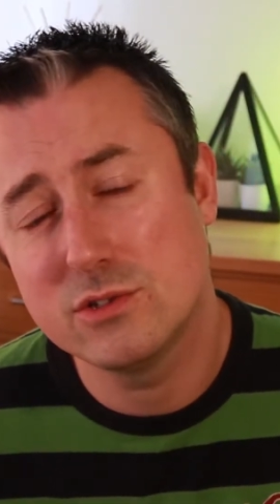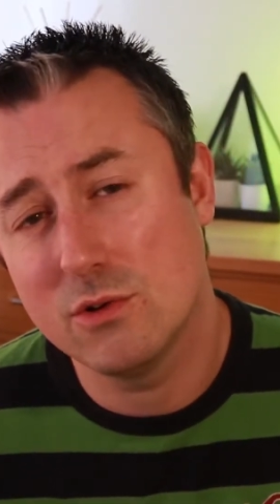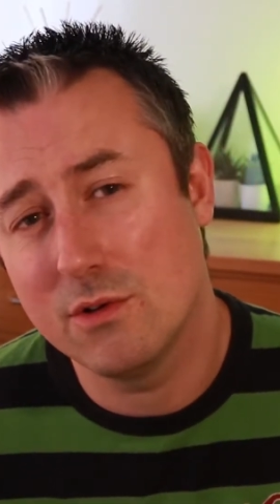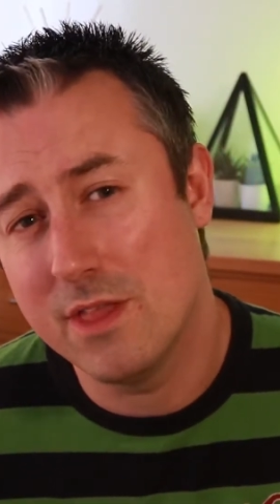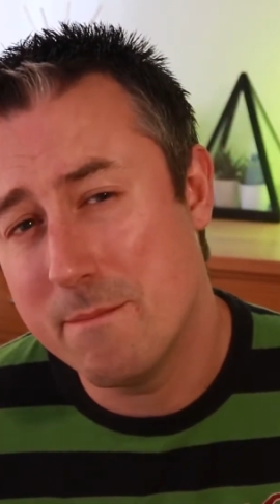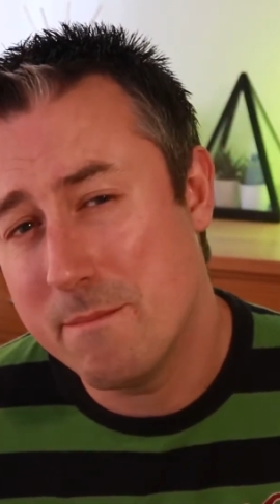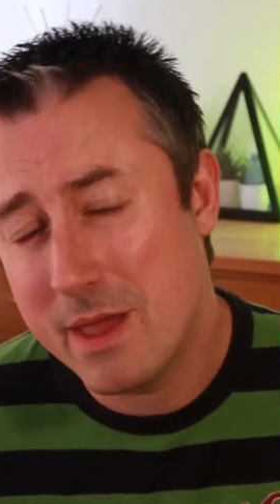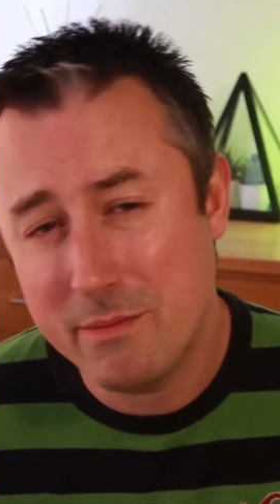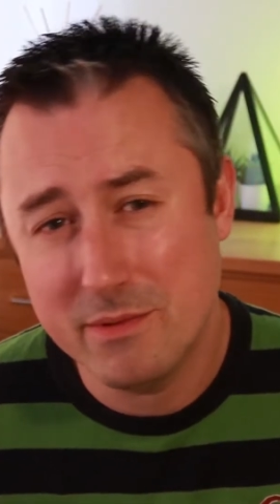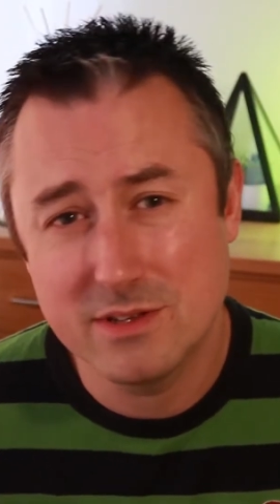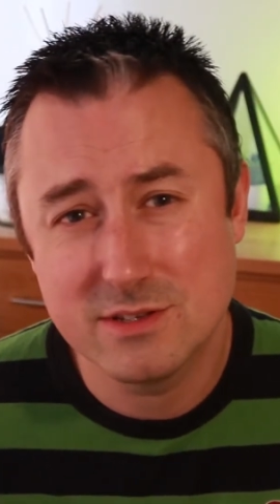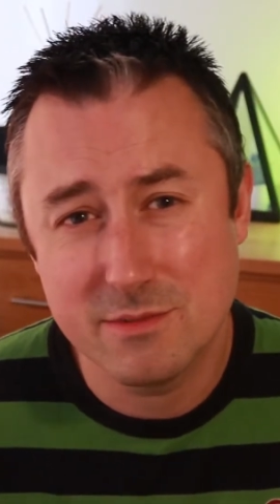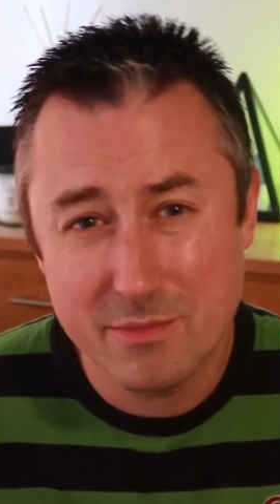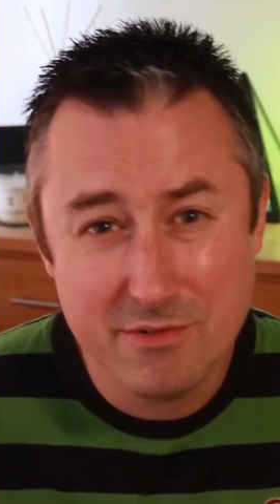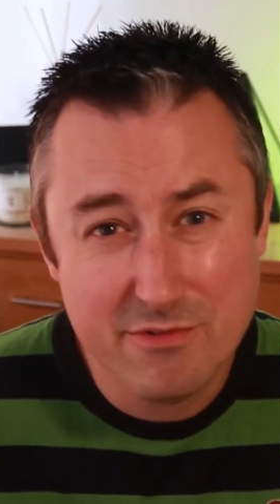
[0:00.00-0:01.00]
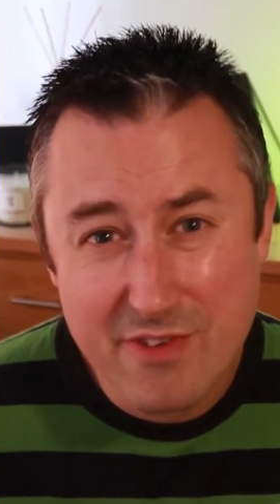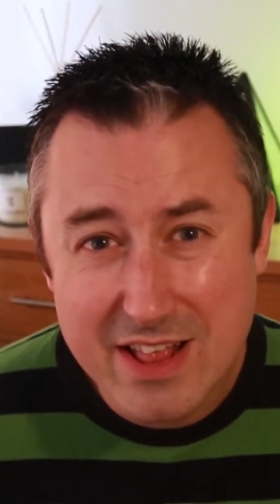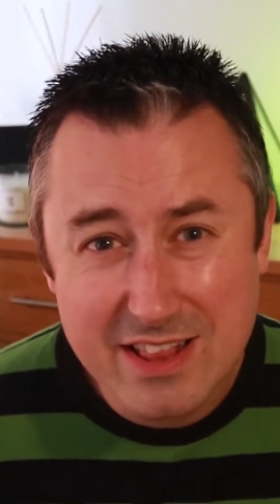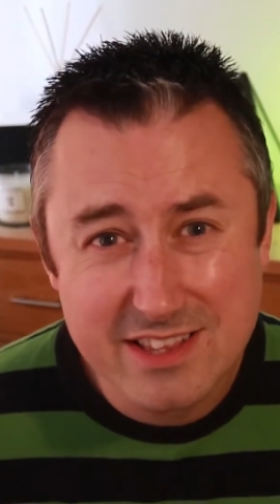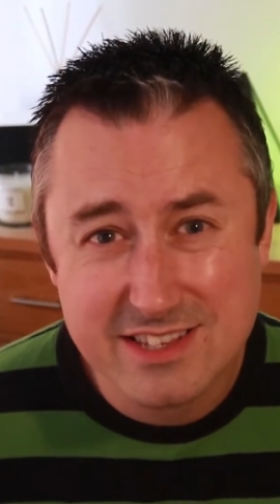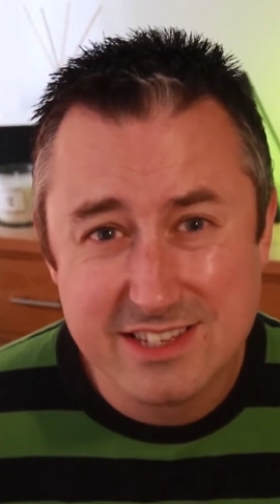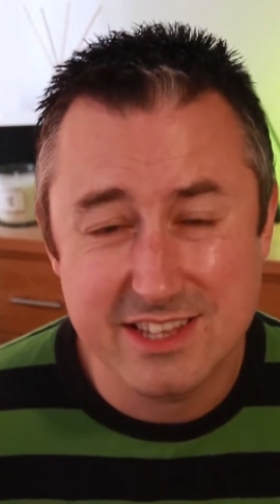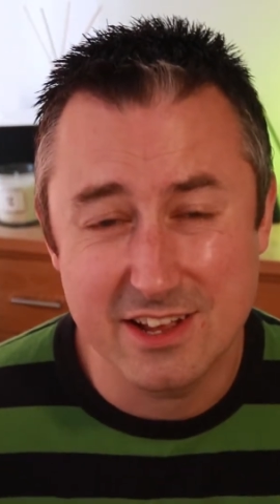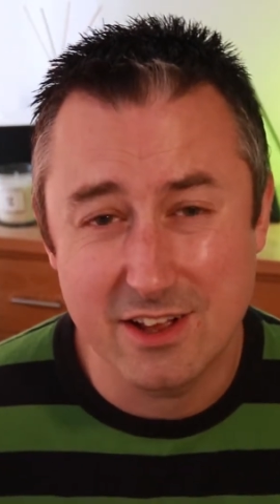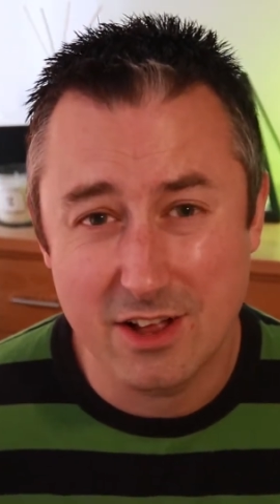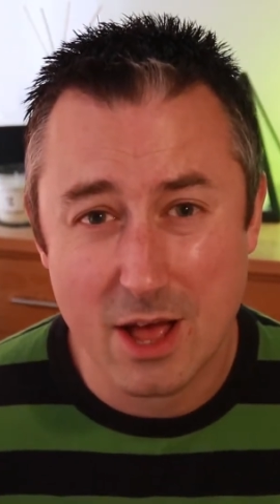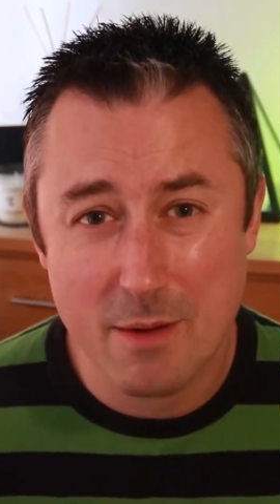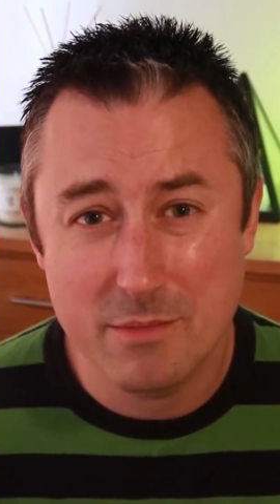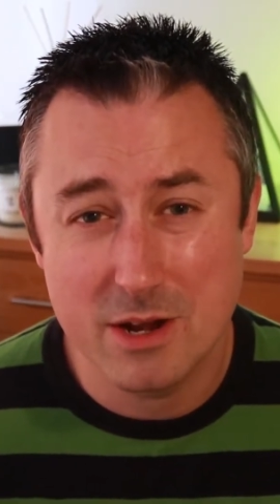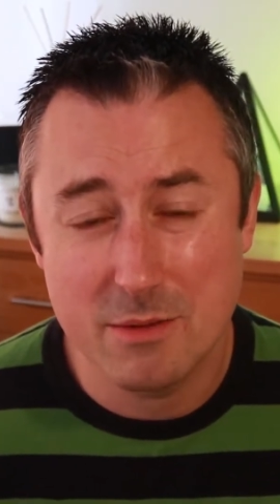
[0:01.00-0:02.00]
or there may be some events that are
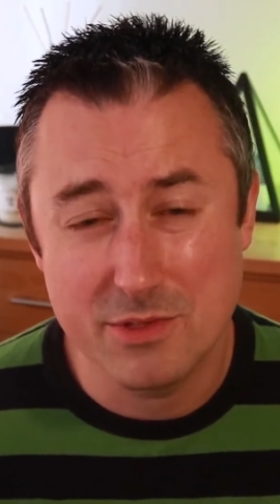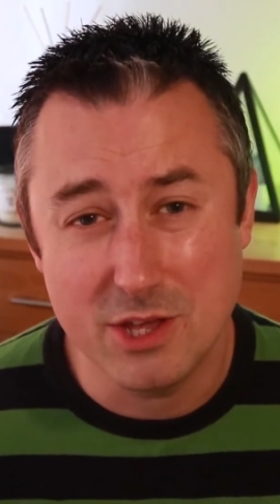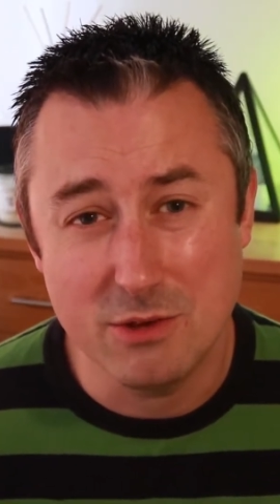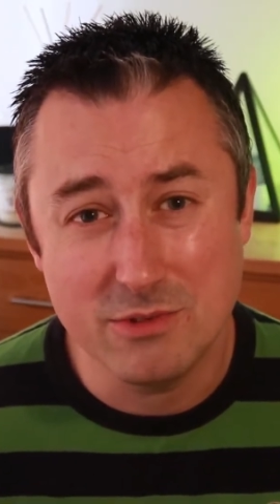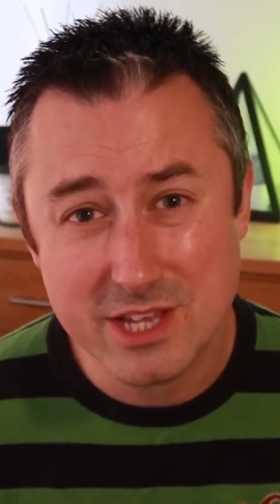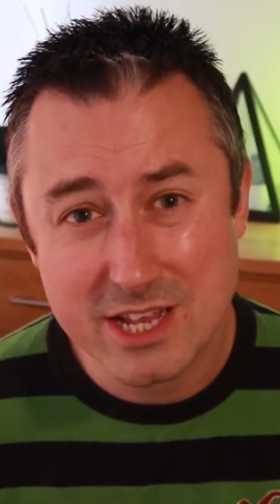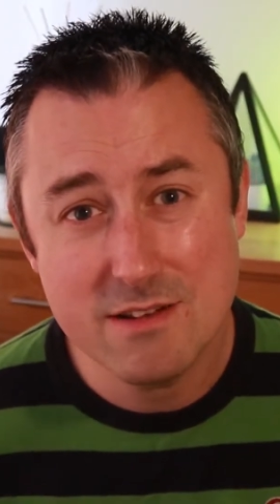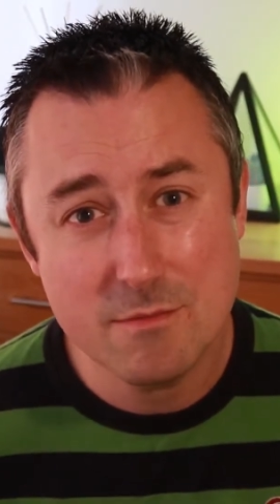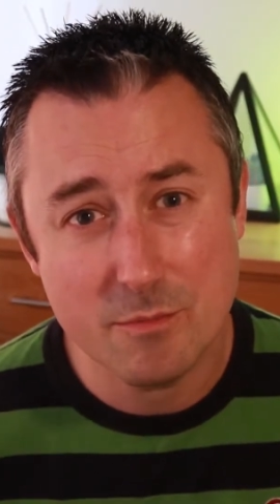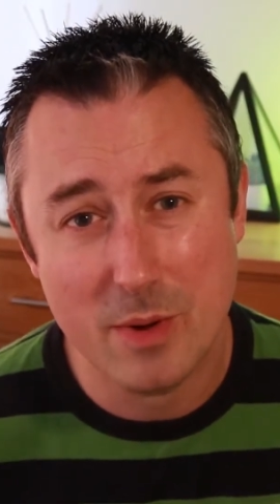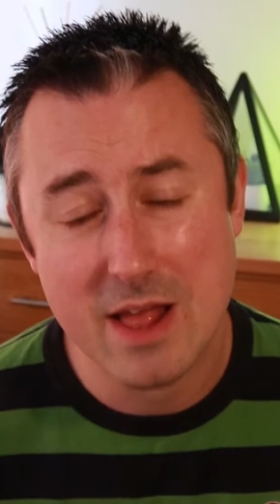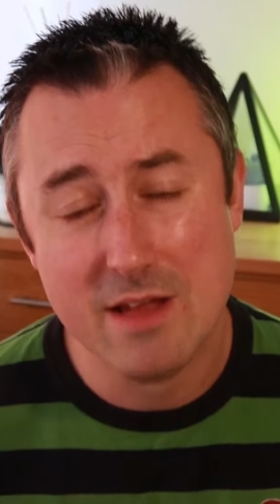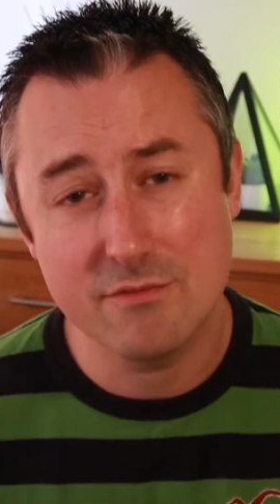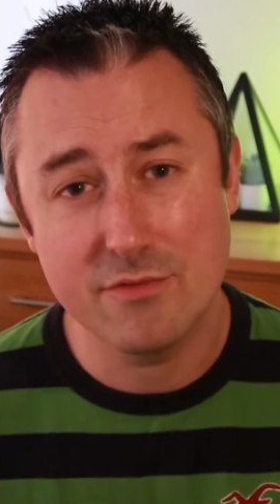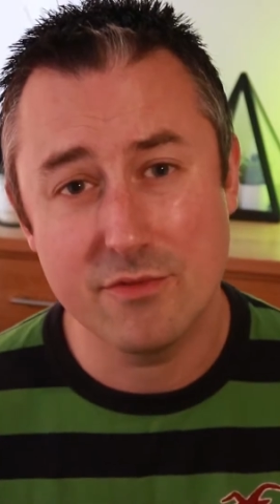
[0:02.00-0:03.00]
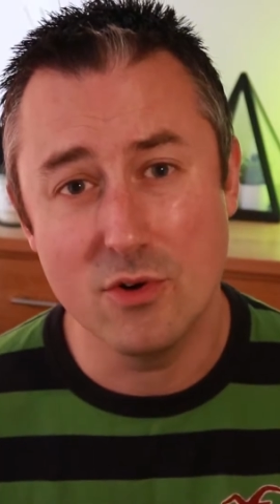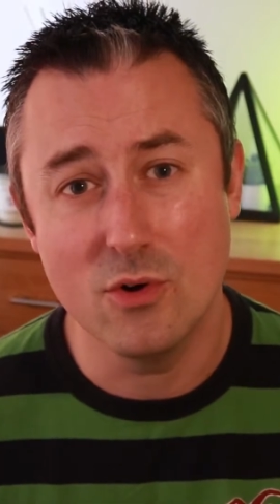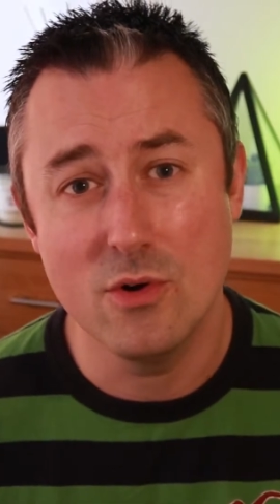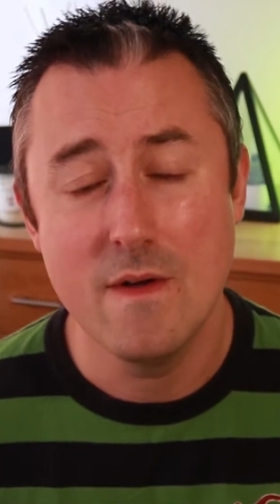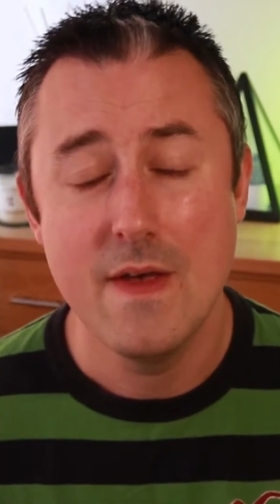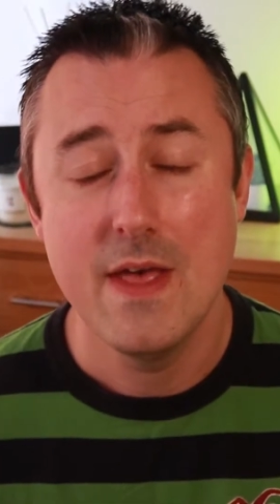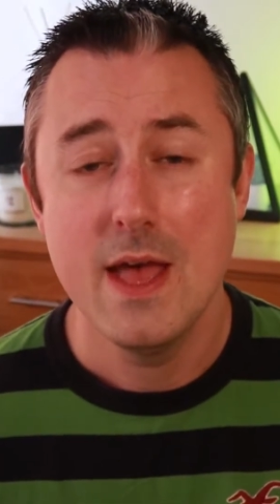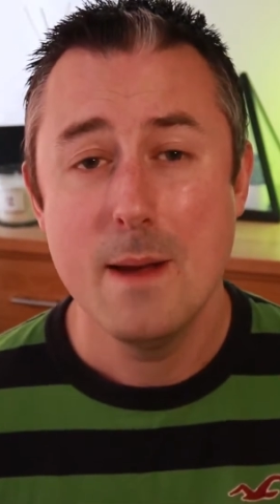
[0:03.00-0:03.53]
coming up that you didn't plan for,